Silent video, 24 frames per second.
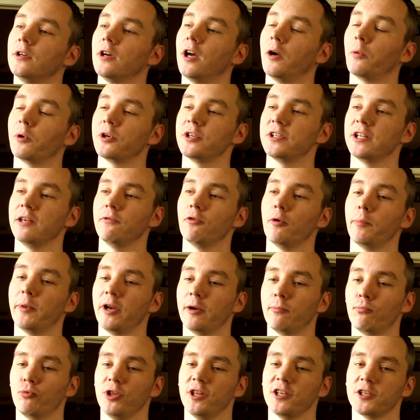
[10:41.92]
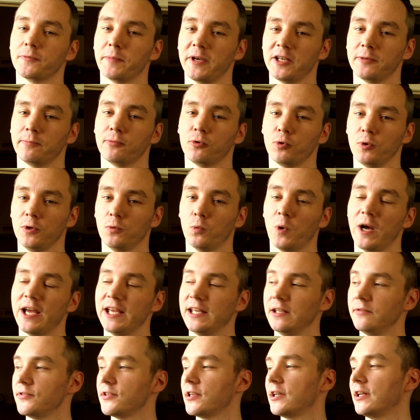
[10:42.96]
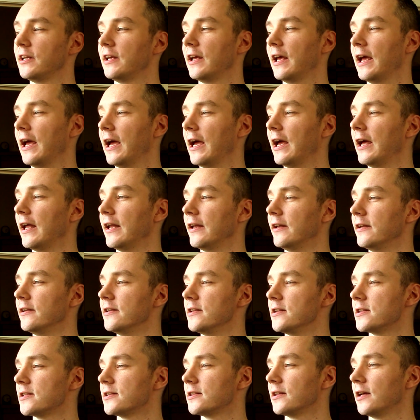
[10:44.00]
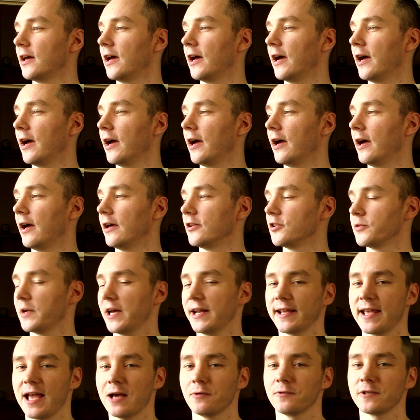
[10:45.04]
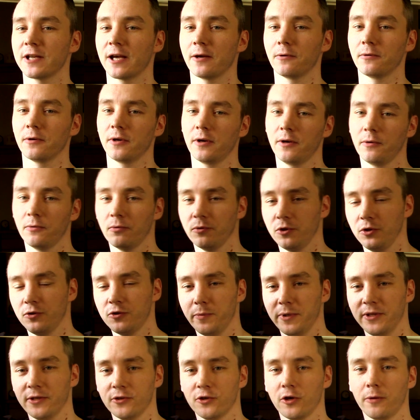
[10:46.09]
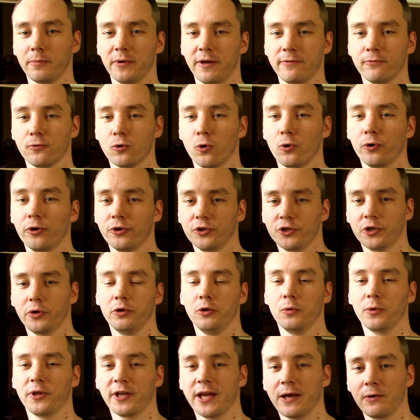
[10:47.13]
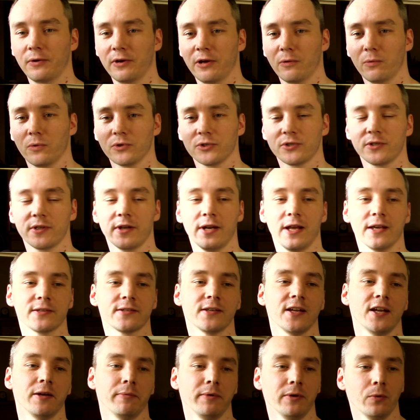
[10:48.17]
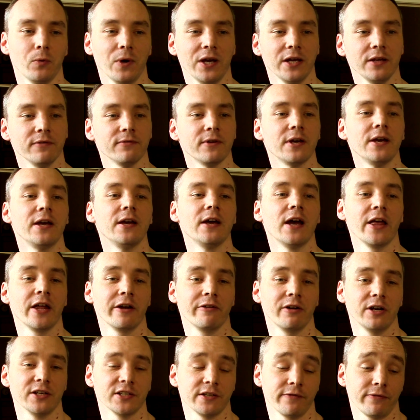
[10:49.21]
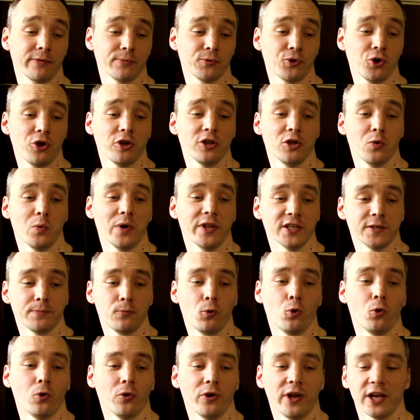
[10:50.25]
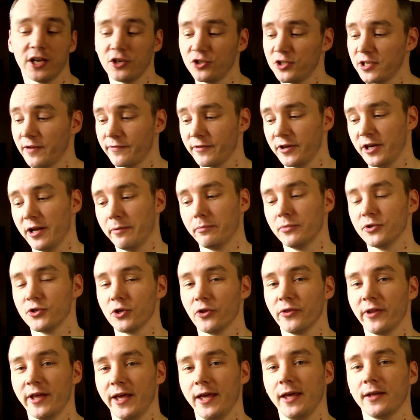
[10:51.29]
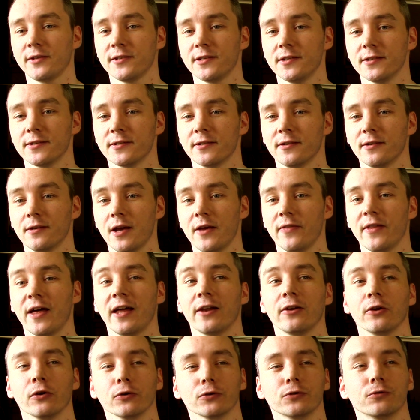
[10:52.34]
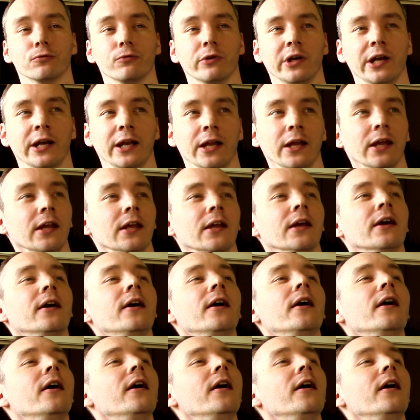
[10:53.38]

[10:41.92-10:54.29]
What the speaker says: I wanted to give you a bit of breathing space between waves, and so I had a countdown. It used to be in the top left corner showing you what the countdown was to the next enemy wave. And I realised if I'm showing you where they spawn, I can just have the numbers on the hexes, and that looks really